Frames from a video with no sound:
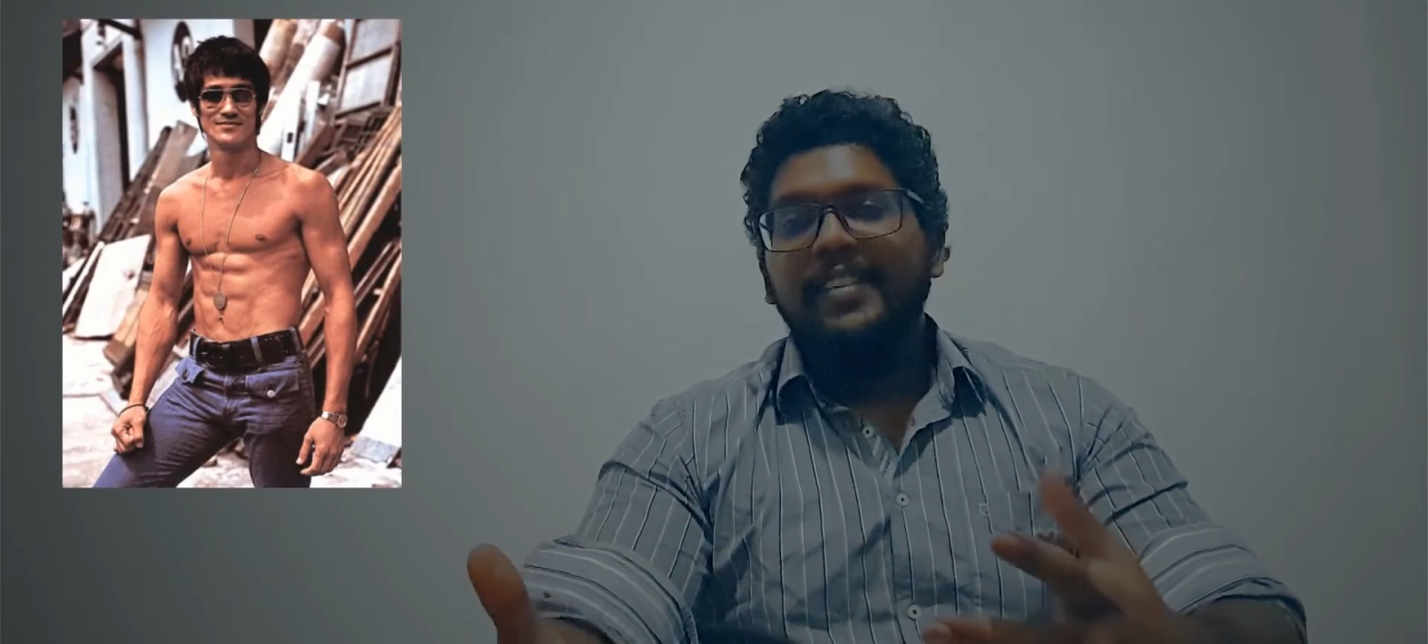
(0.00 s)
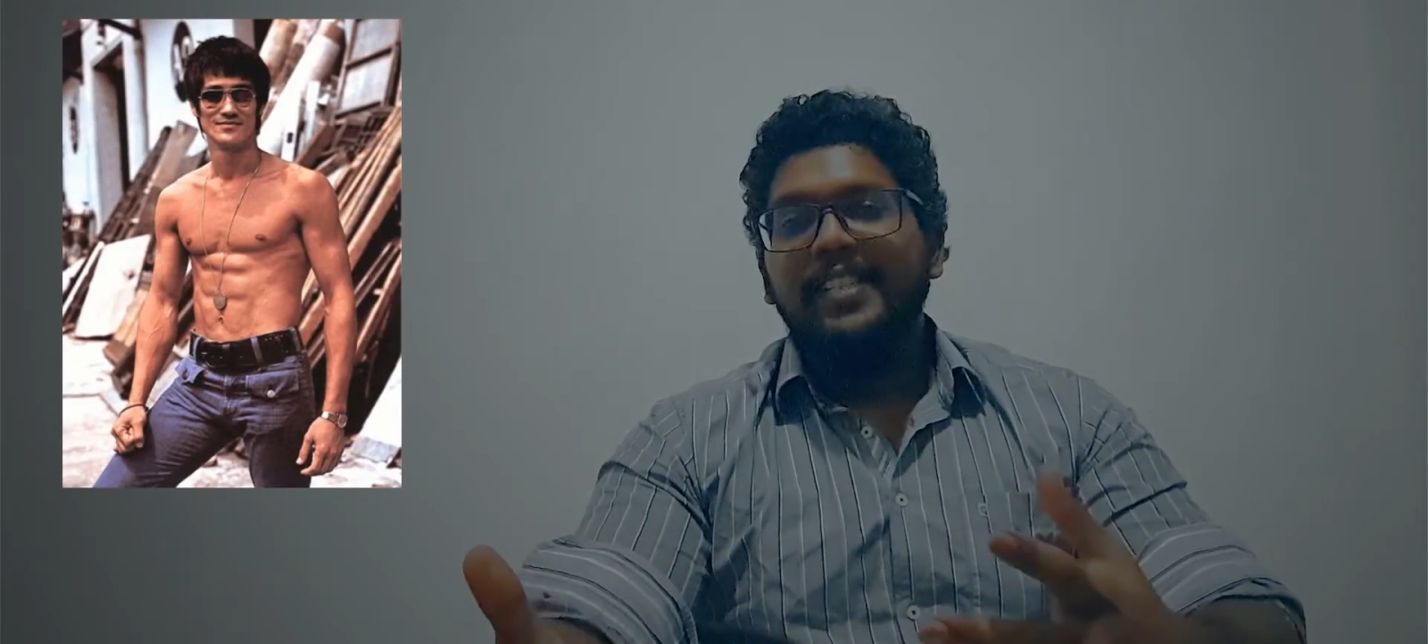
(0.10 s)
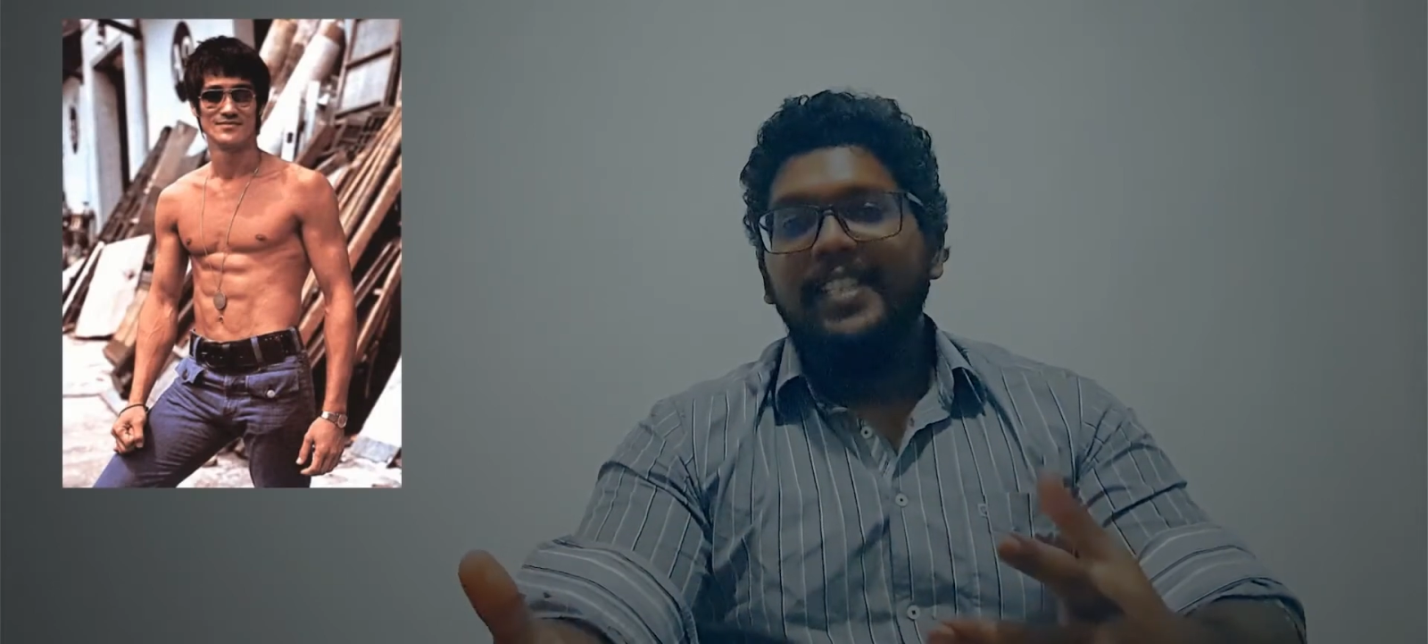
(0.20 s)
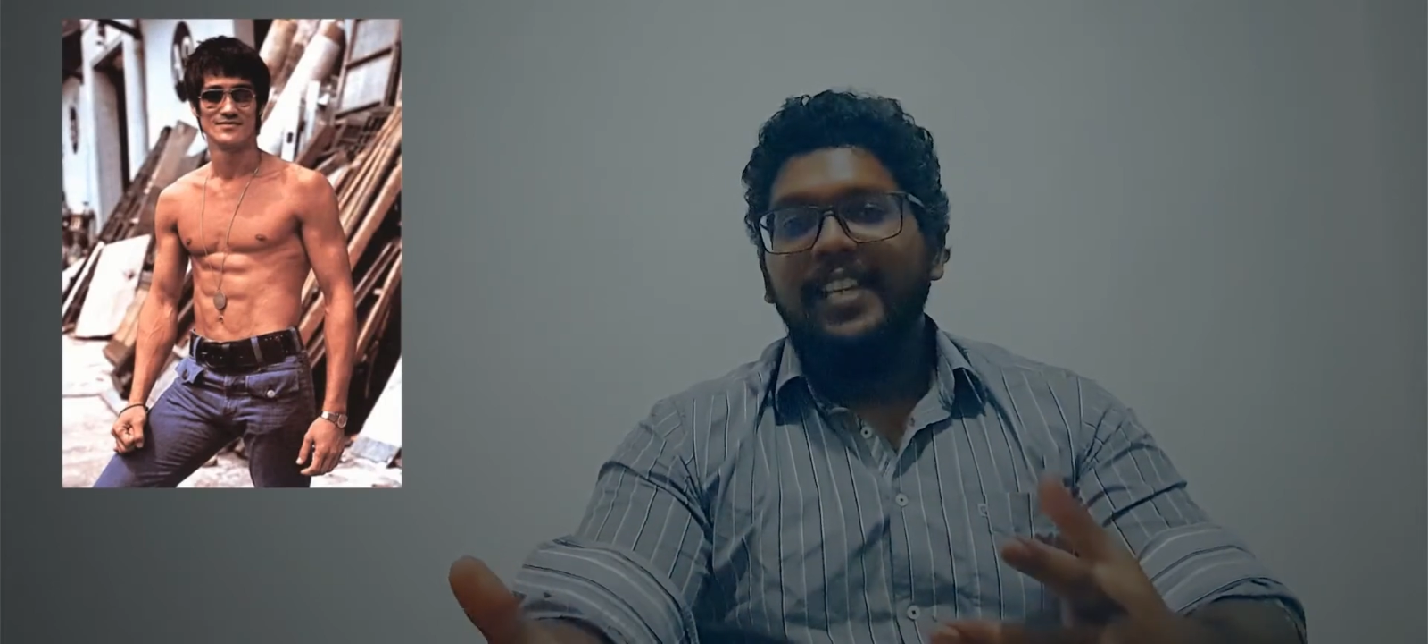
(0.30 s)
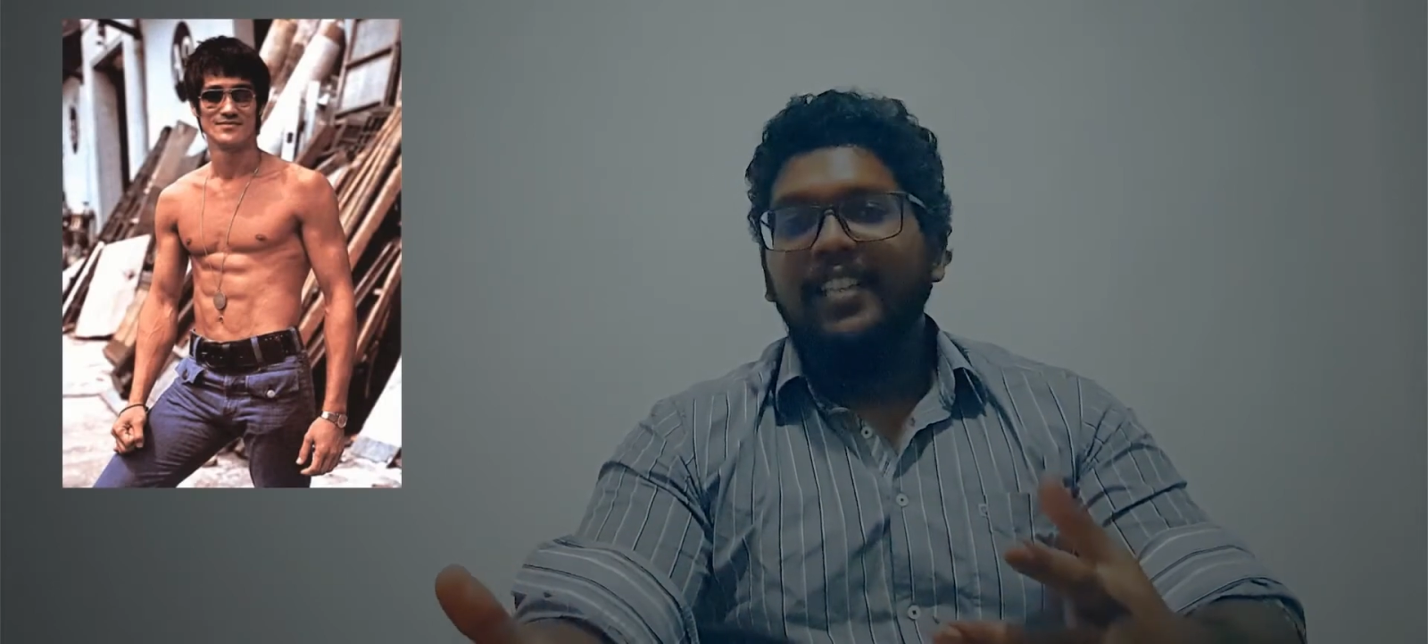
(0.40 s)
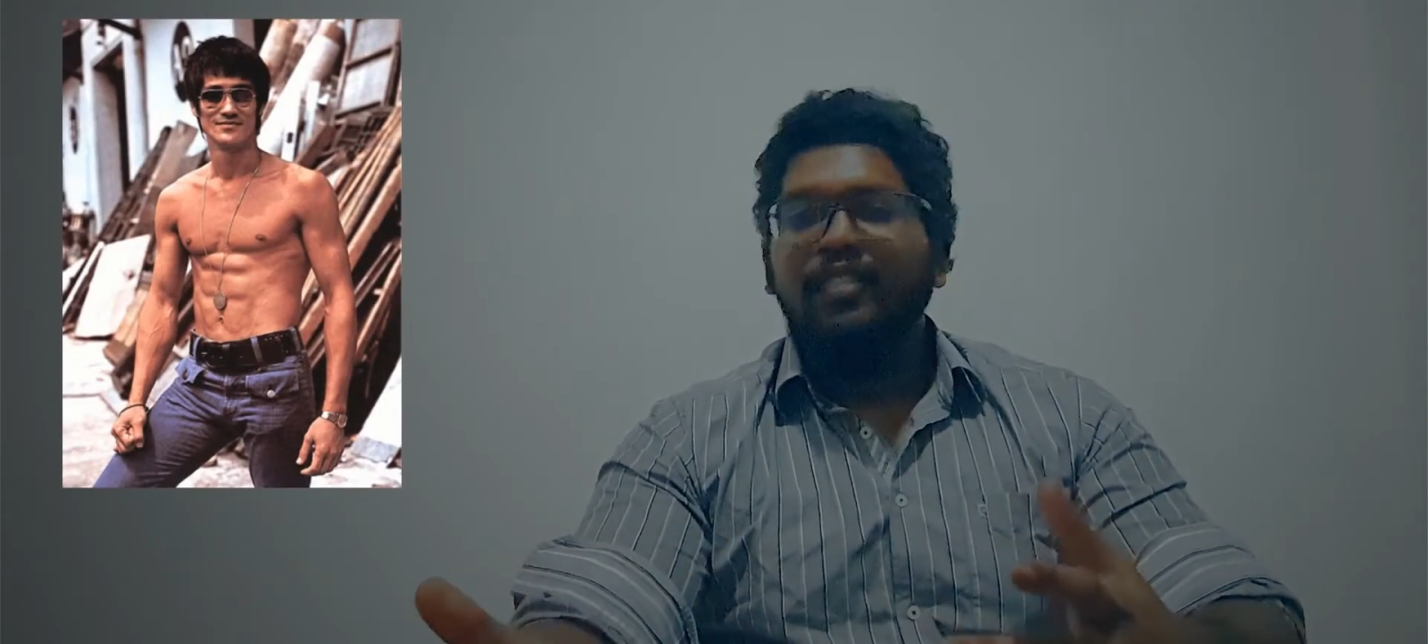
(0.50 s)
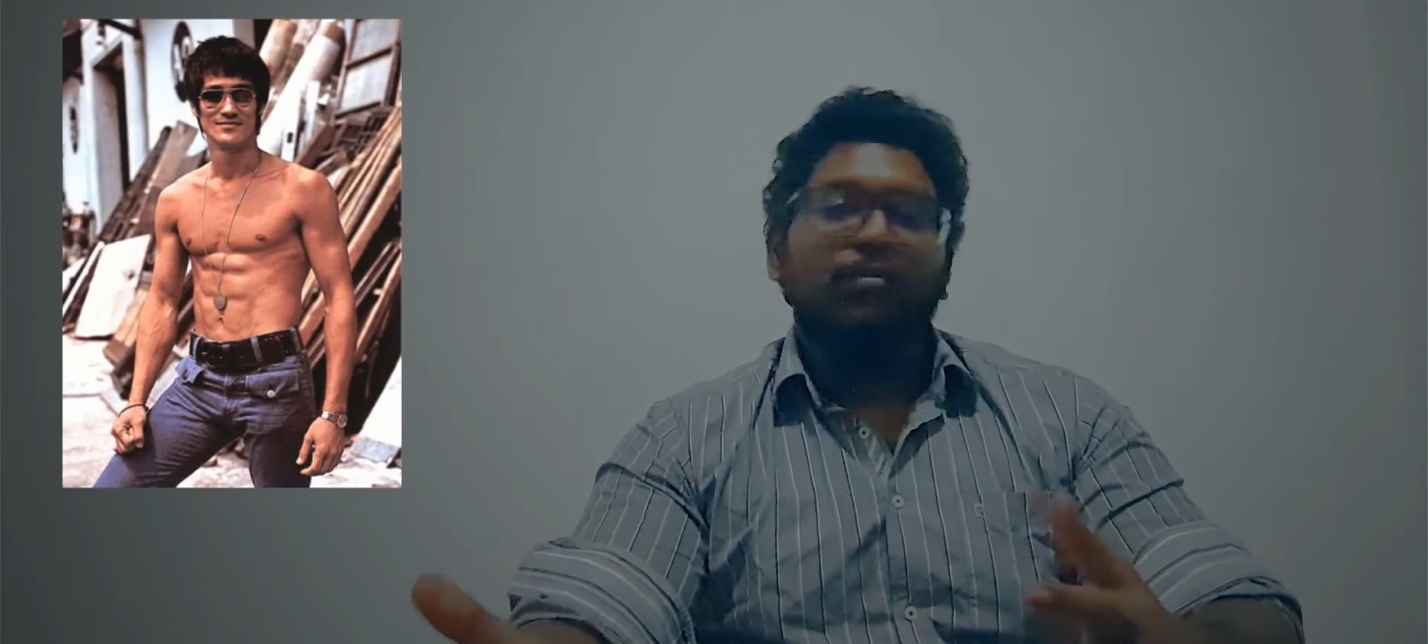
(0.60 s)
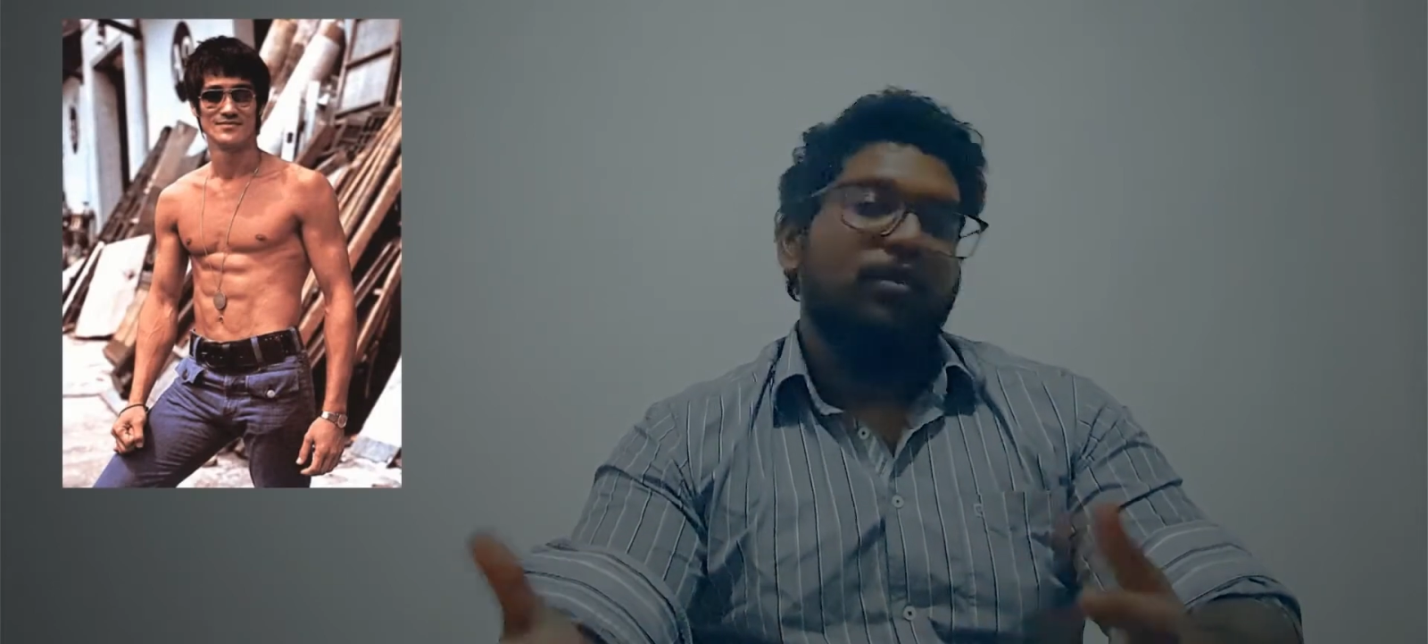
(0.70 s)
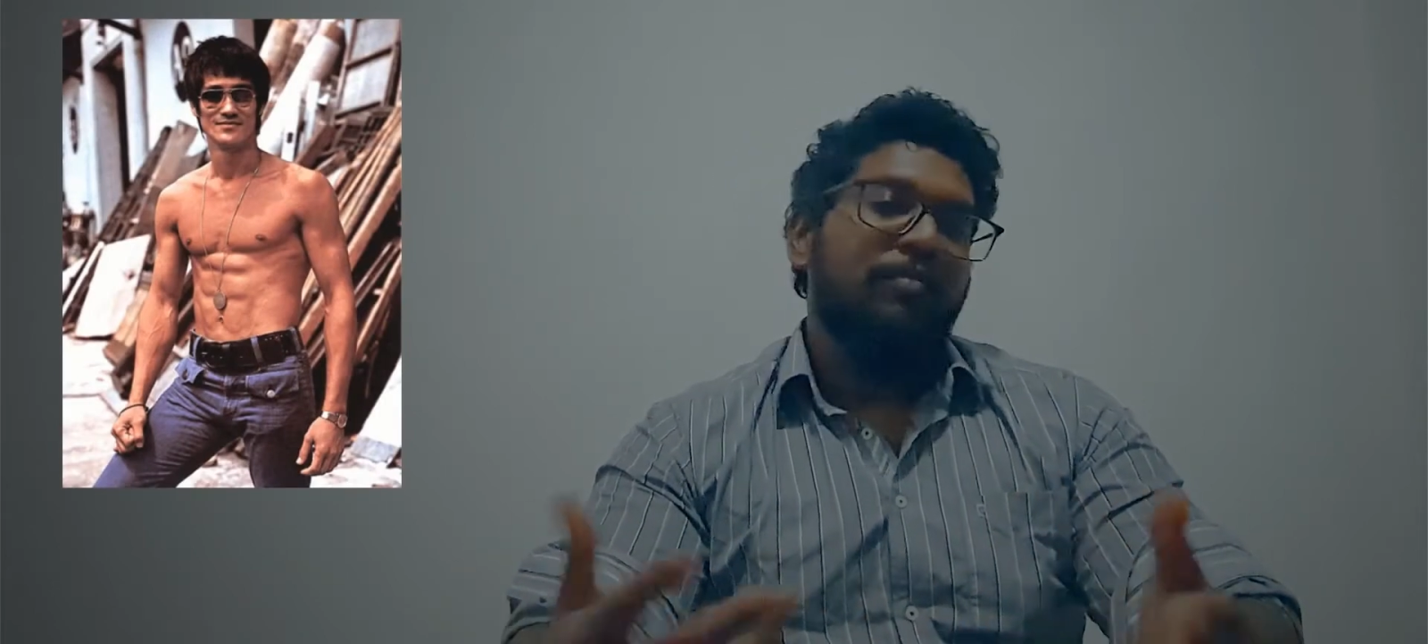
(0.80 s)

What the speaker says: decided to move